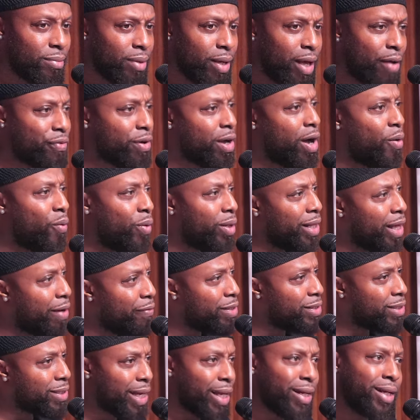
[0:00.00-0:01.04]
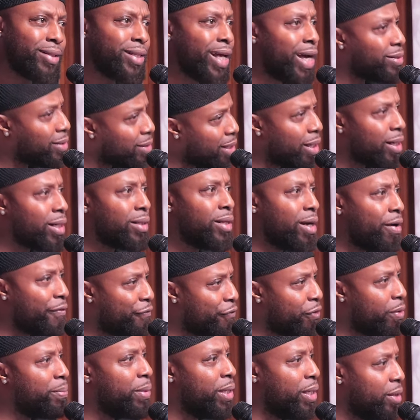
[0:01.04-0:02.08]
If Cohen Levi said it, that's good enough
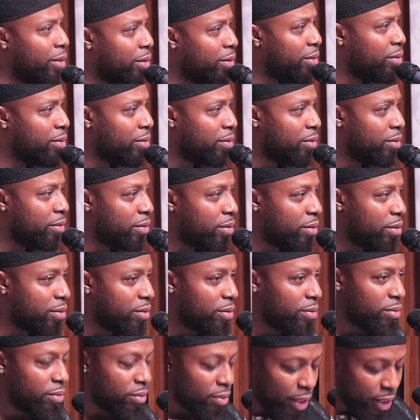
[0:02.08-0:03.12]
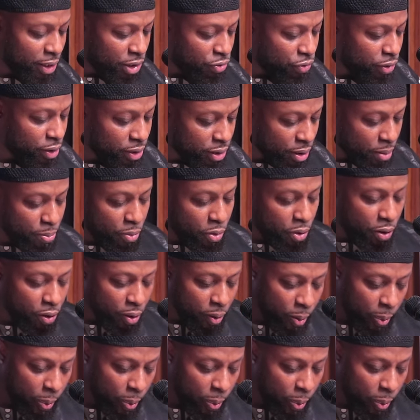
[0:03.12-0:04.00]
for me. Let's read some more.